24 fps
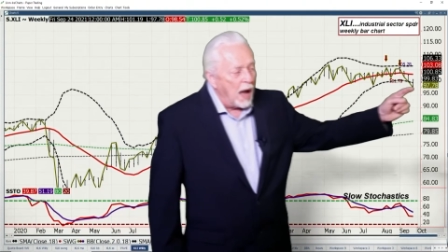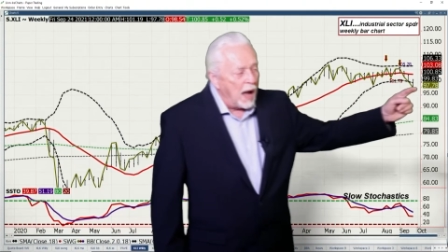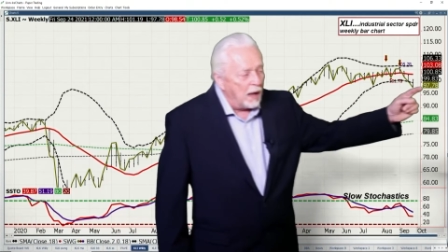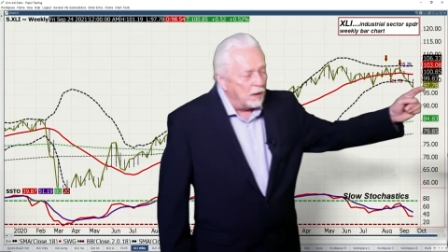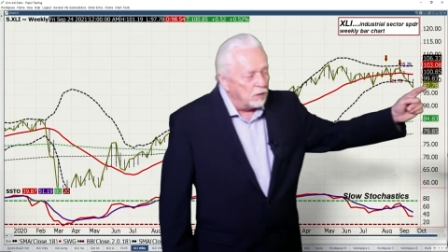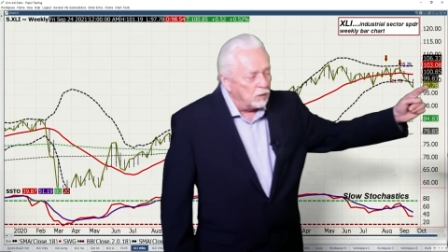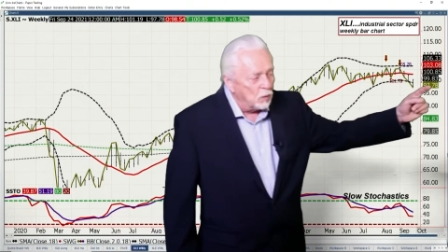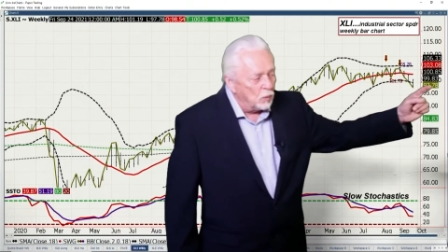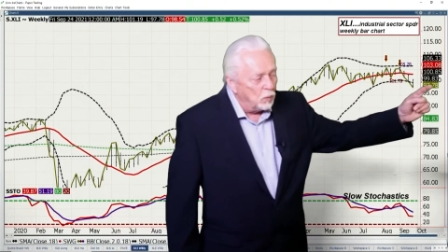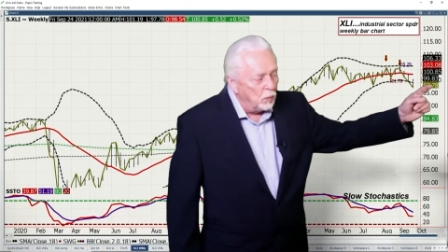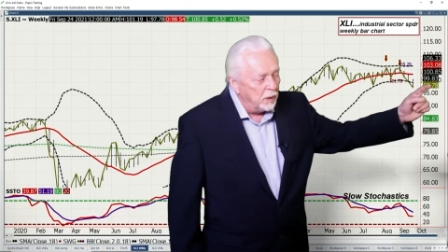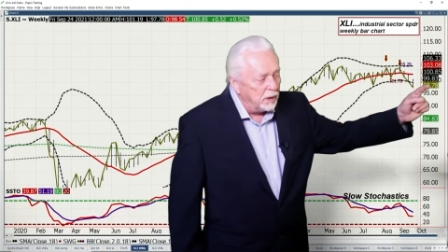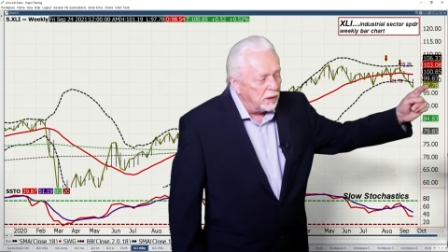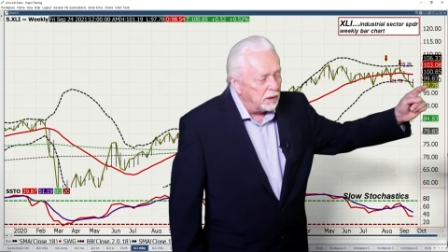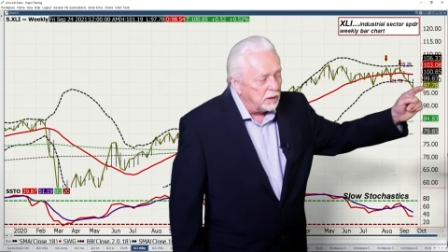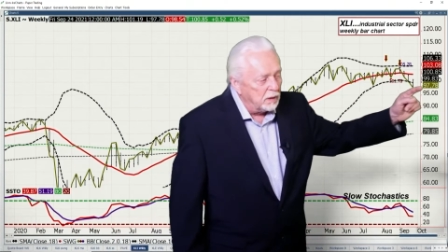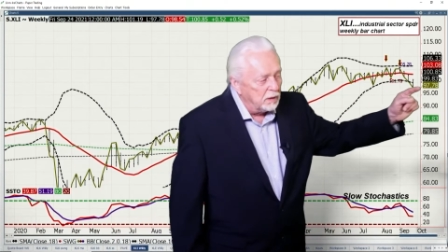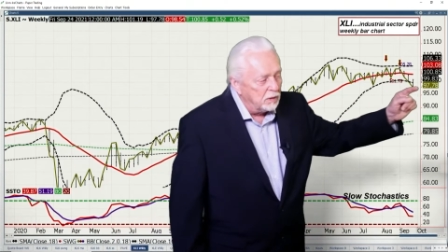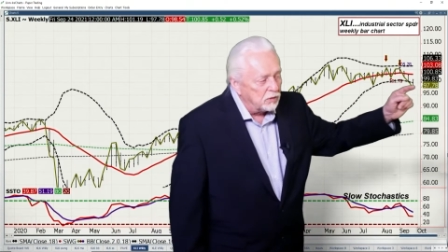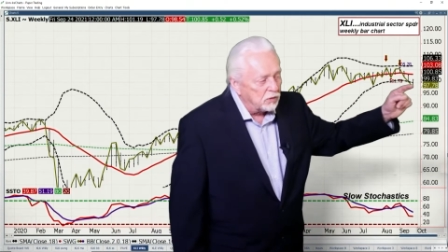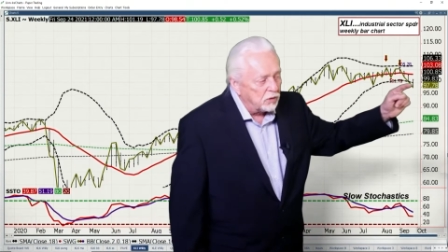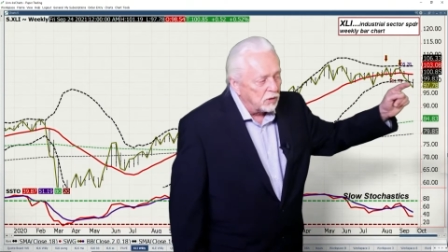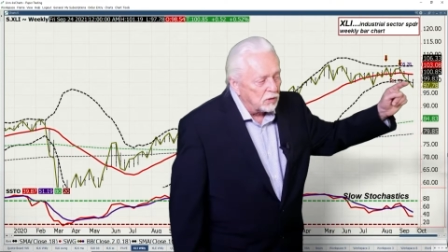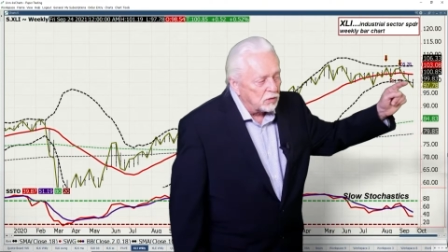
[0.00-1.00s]
On the
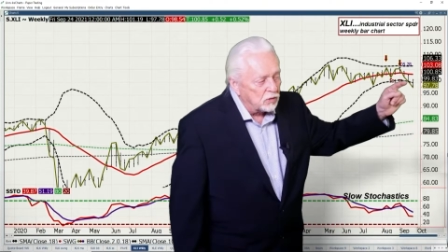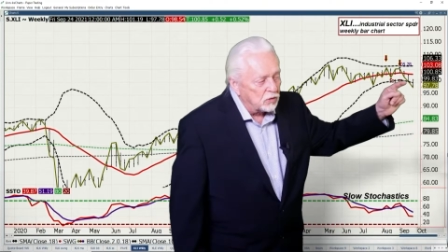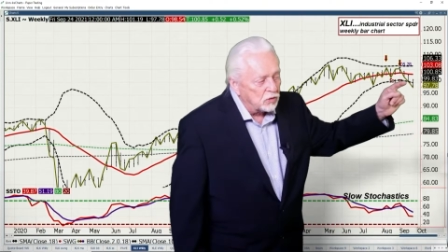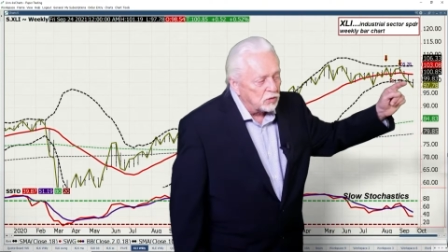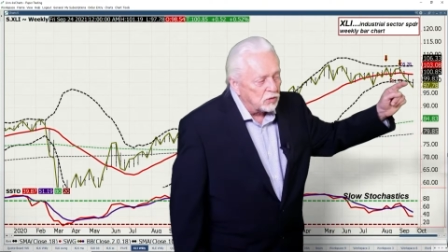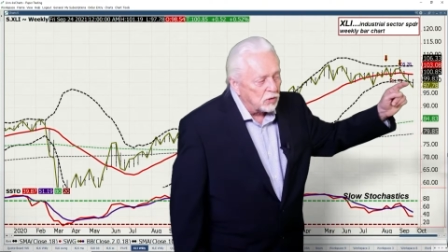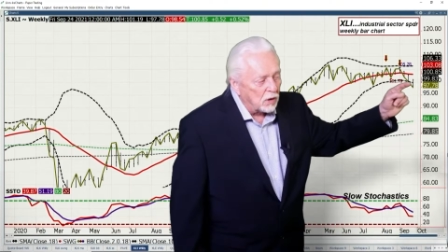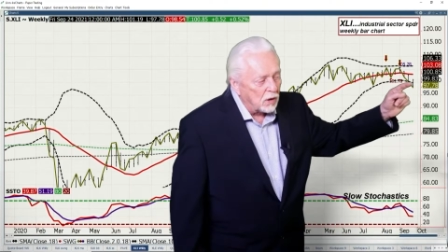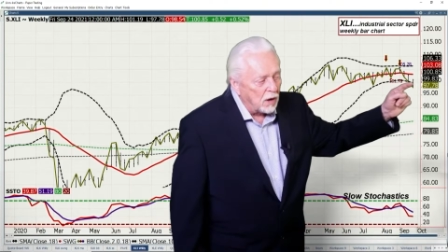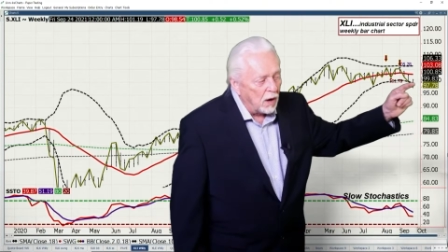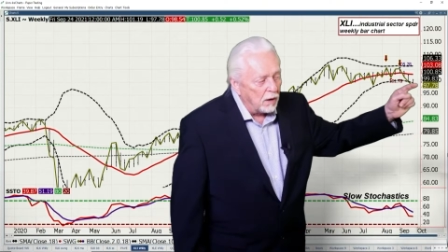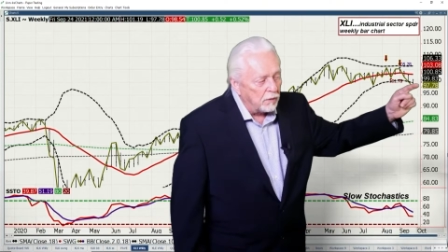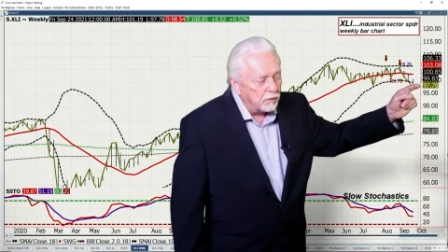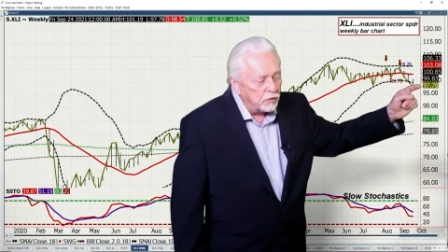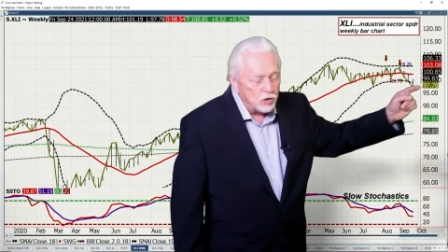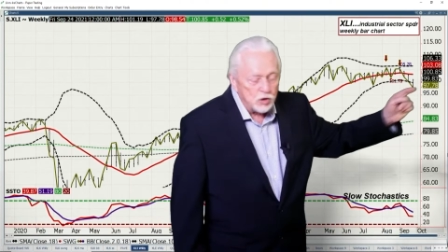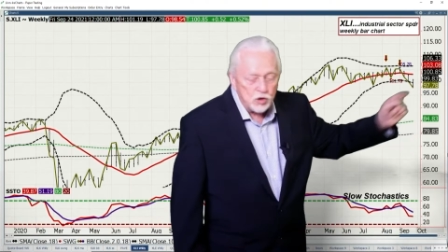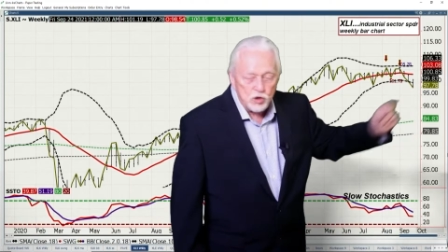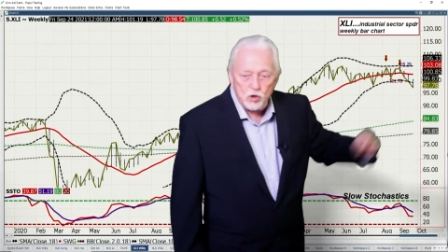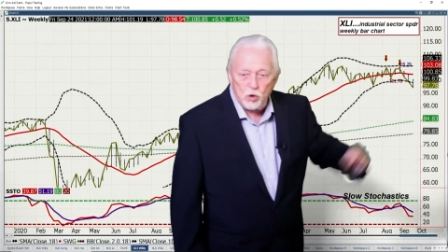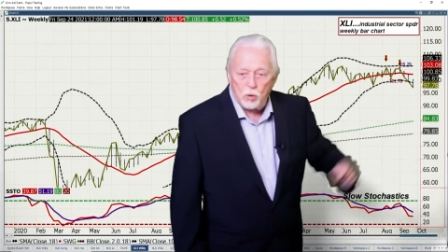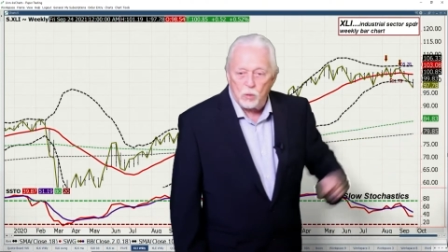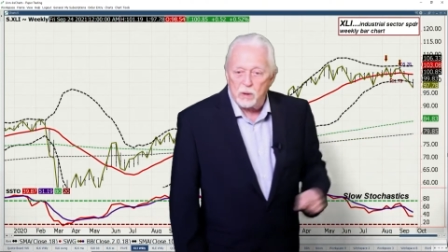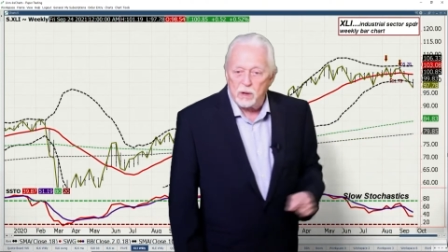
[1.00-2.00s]
weeklies, this is a cover
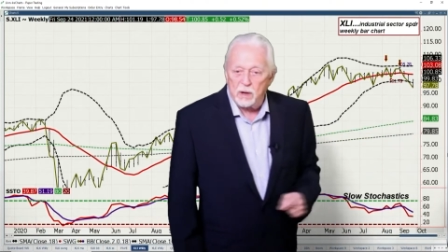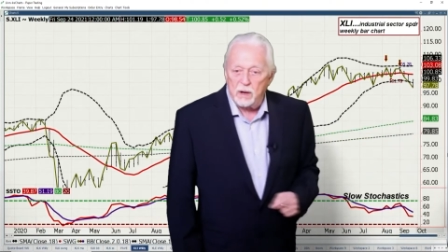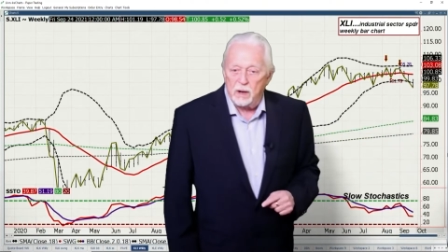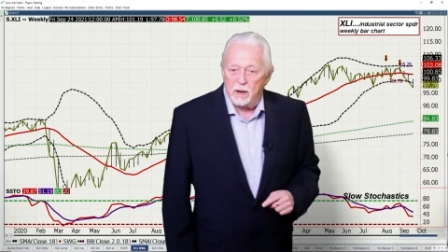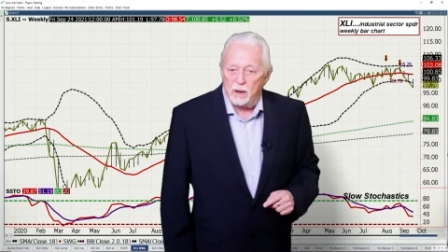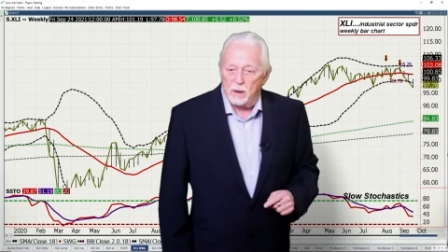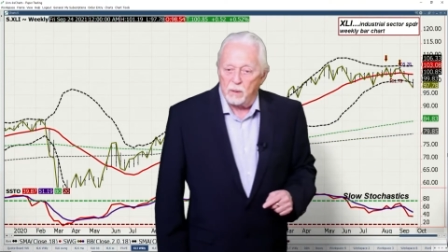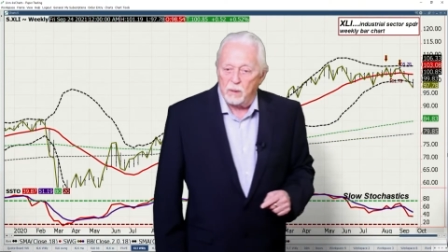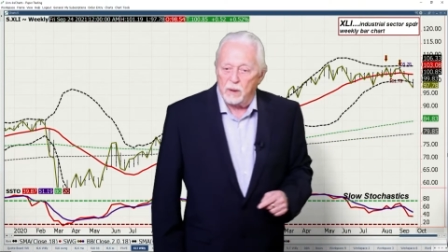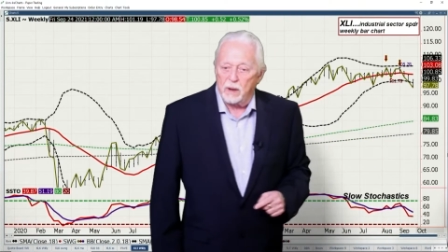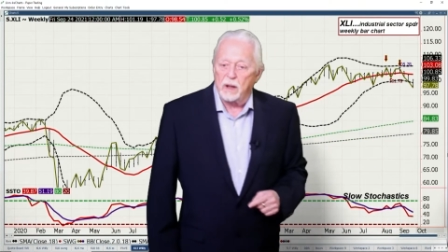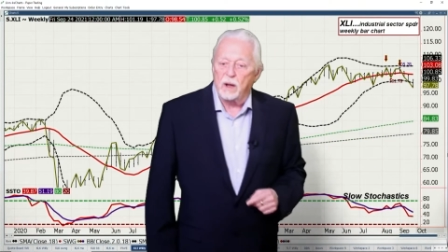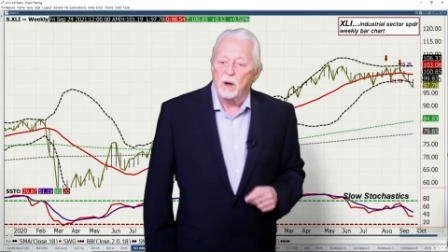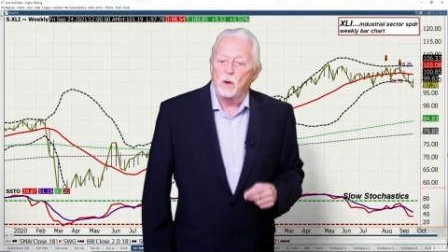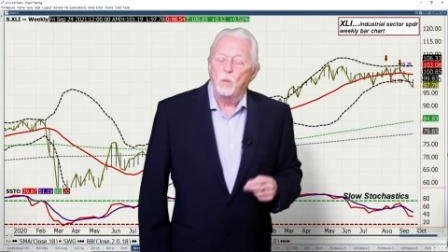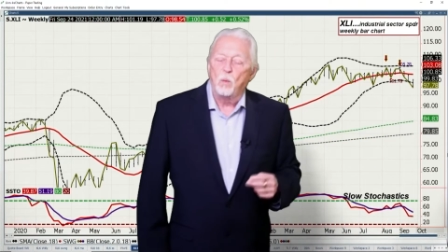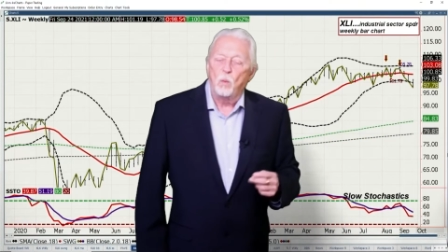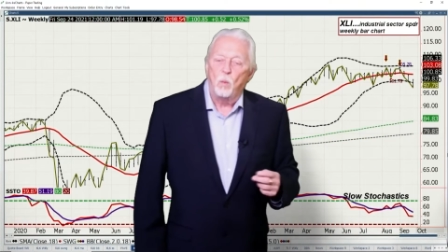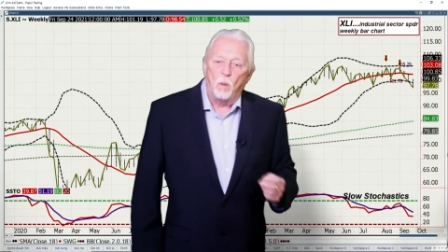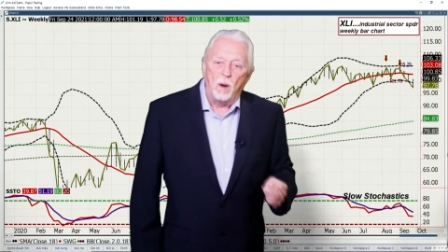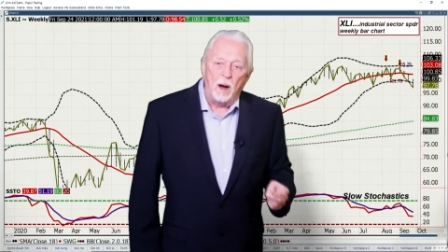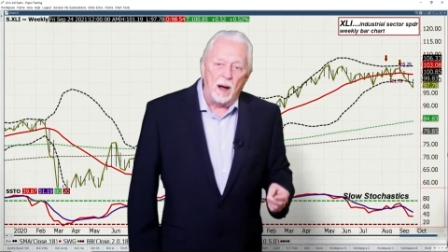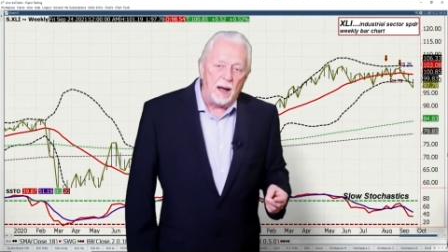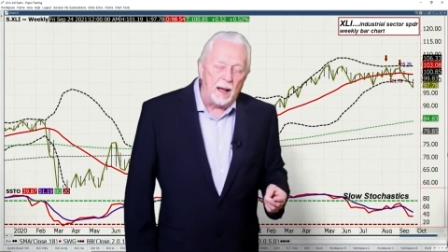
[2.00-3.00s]
short area.
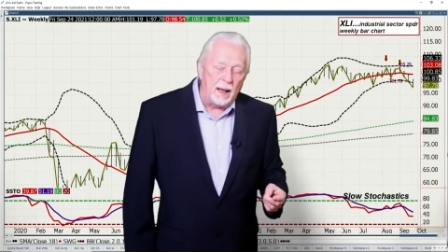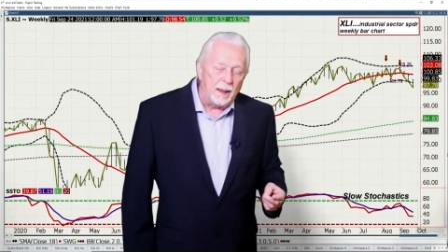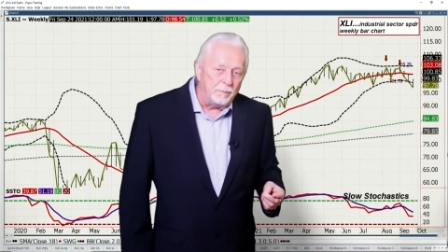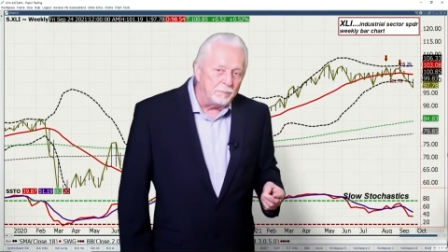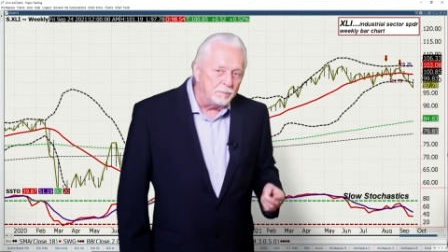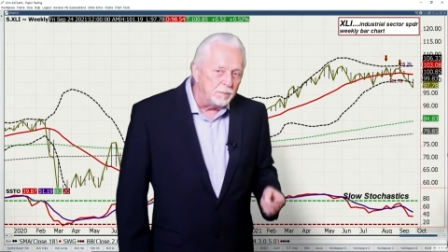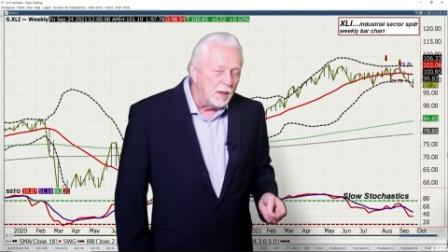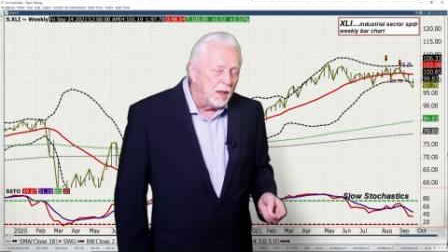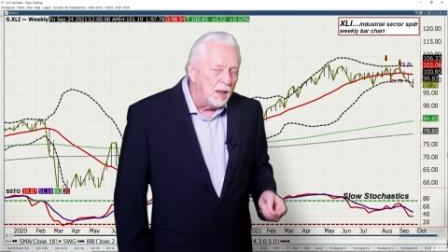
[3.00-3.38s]
Why?